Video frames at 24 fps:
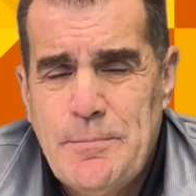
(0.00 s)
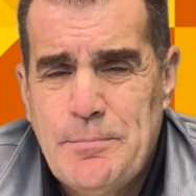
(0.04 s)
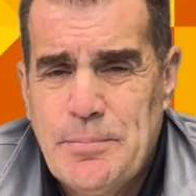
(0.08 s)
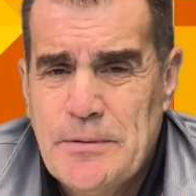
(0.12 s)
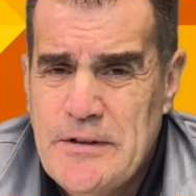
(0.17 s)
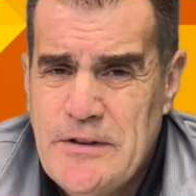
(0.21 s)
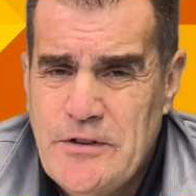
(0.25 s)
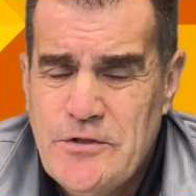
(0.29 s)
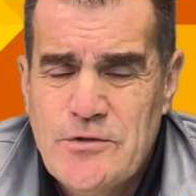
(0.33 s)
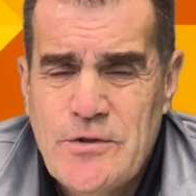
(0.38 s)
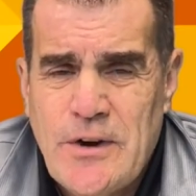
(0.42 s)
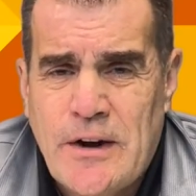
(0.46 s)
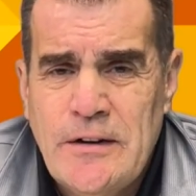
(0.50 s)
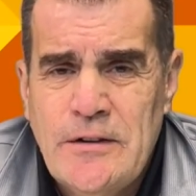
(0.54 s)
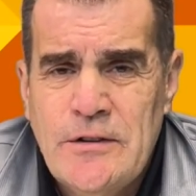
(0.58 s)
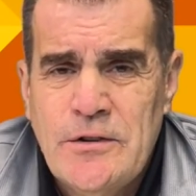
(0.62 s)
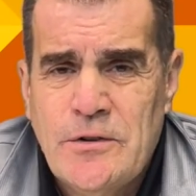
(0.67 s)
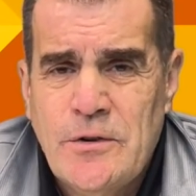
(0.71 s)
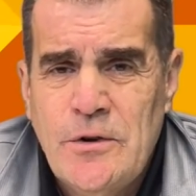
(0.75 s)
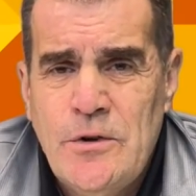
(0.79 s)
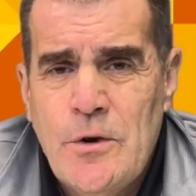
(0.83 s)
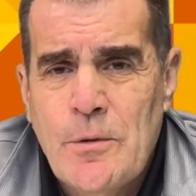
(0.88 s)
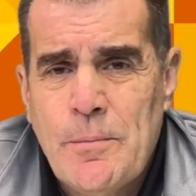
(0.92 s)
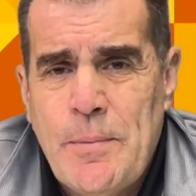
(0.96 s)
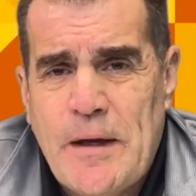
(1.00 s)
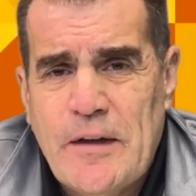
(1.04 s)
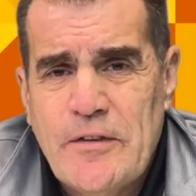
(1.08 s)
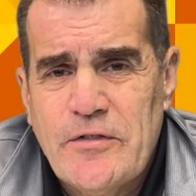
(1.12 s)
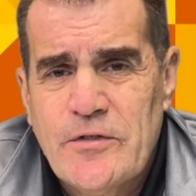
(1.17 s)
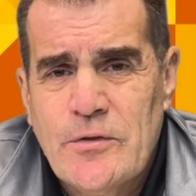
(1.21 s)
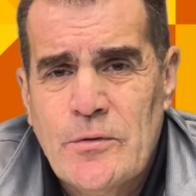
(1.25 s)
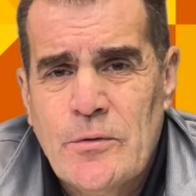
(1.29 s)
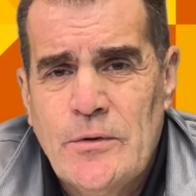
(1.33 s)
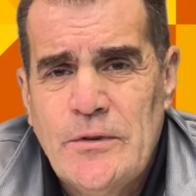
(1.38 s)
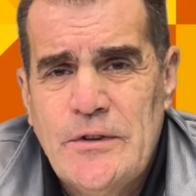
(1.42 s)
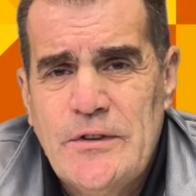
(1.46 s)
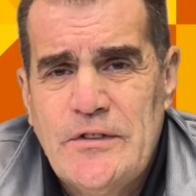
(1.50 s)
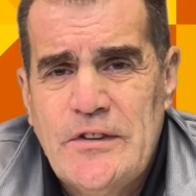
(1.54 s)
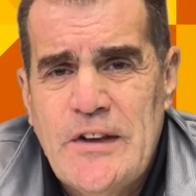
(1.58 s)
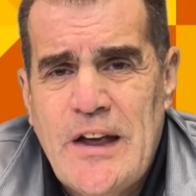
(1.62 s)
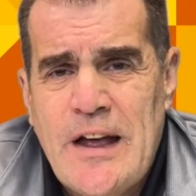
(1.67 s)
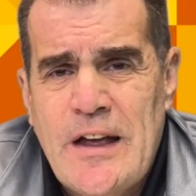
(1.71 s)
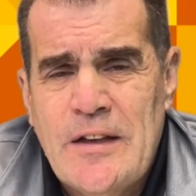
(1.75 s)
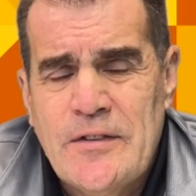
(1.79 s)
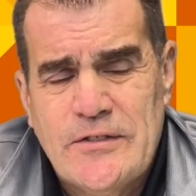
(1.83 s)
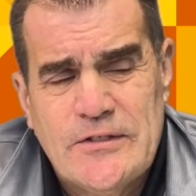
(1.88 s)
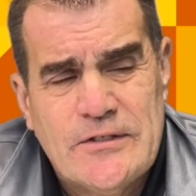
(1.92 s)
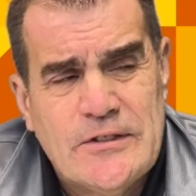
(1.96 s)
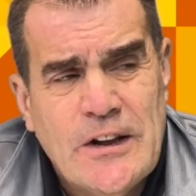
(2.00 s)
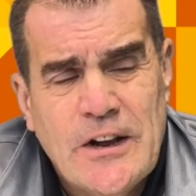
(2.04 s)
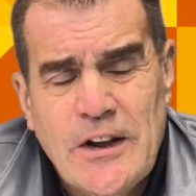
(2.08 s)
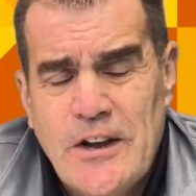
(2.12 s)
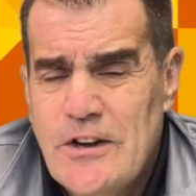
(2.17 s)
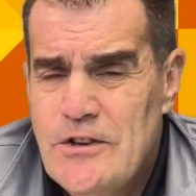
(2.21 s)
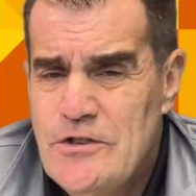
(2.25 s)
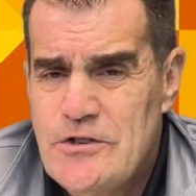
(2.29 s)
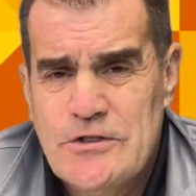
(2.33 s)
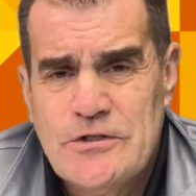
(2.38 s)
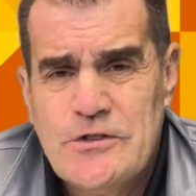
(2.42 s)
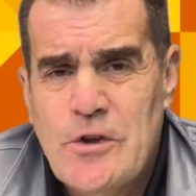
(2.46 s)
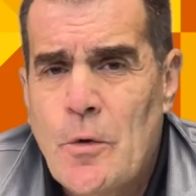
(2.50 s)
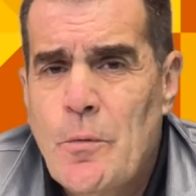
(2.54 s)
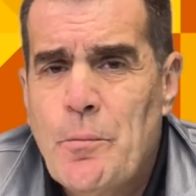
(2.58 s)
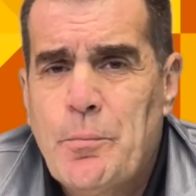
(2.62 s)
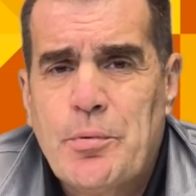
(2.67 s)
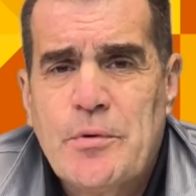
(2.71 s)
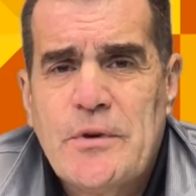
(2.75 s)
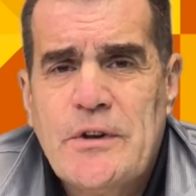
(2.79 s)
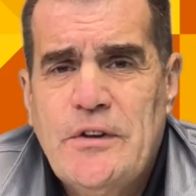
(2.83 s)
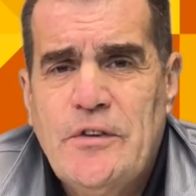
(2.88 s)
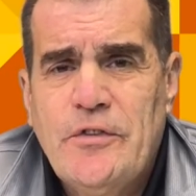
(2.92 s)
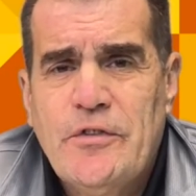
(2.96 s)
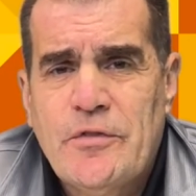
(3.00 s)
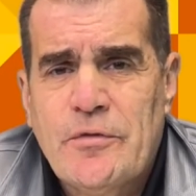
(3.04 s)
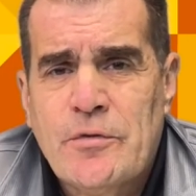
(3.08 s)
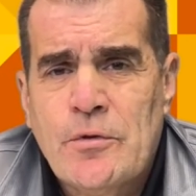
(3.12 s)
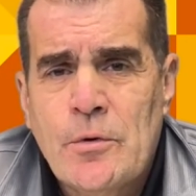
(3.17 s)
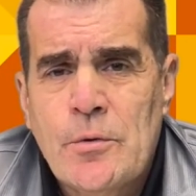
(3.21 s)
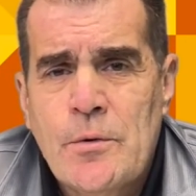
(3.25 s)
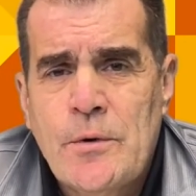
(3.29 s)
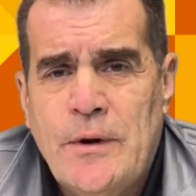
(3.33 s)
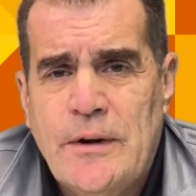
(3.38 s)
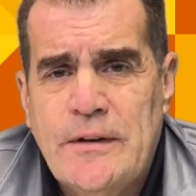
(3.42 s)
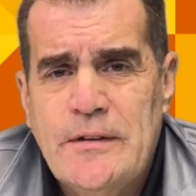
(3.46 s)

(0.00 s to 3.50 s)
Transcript: Please try to do your best on the test. Just don't breeze through it.